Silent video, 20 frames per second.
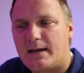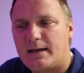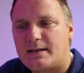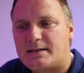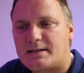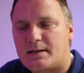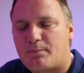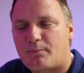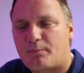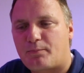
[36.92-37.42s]

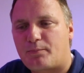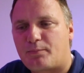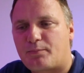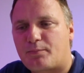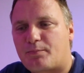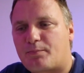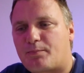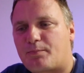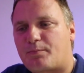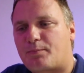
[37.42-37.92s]
It's a
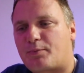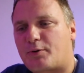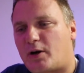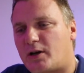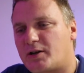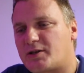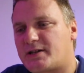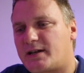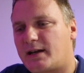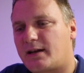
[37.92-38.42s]

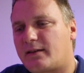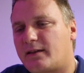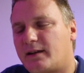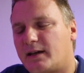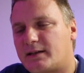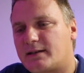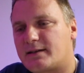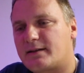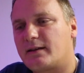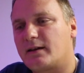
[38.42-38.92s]
project
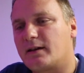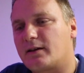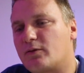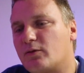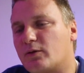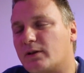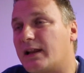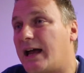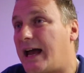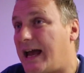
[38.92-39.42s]
that the
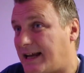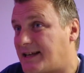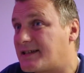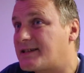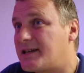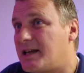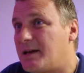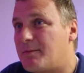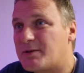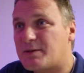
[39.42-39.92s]
Google
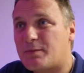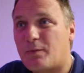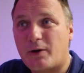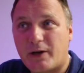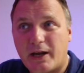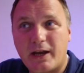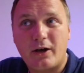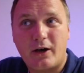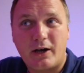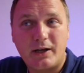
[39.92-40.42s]
X team is
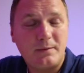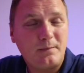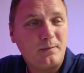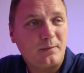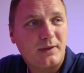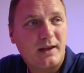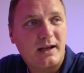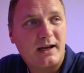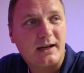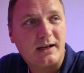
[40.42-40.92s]
working on.
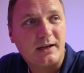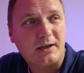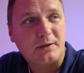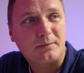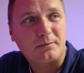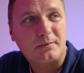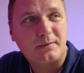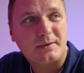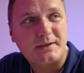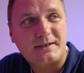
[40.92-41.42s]

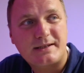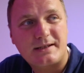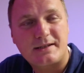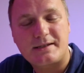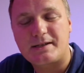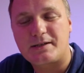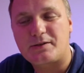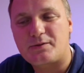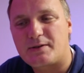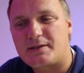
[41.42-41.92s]

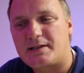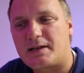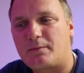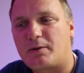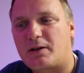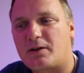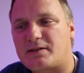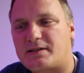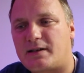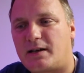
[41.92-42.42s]
It's interesting
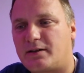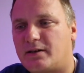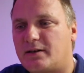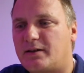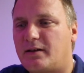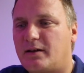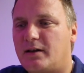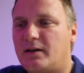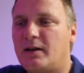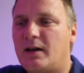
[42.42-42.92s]
because
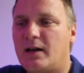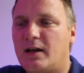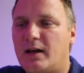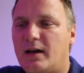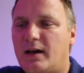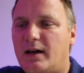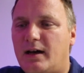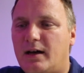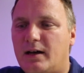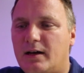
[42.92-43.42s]
under the
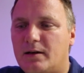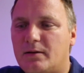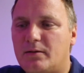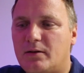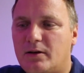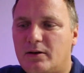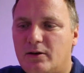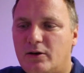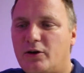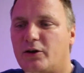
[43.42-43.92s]

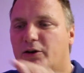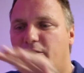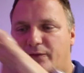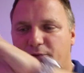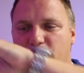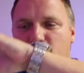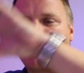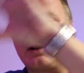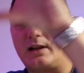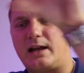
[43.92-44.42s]
hood of
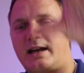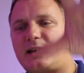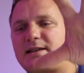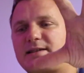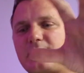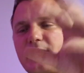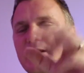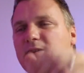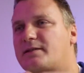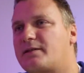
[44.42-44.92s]
Google
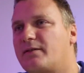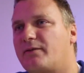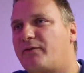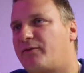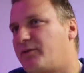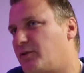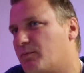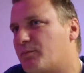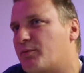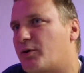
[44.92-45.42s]
X, there's a
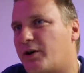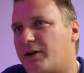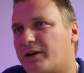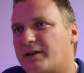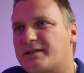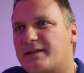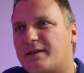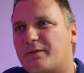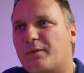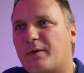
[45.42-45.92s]
few
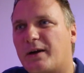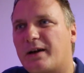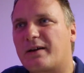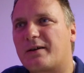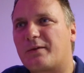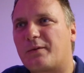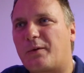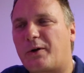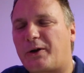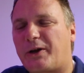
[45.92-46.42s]
products that
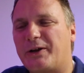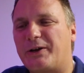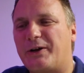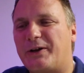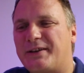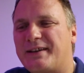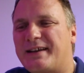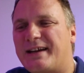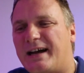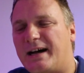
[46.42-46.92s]
we're working
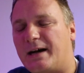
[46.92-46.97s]
on.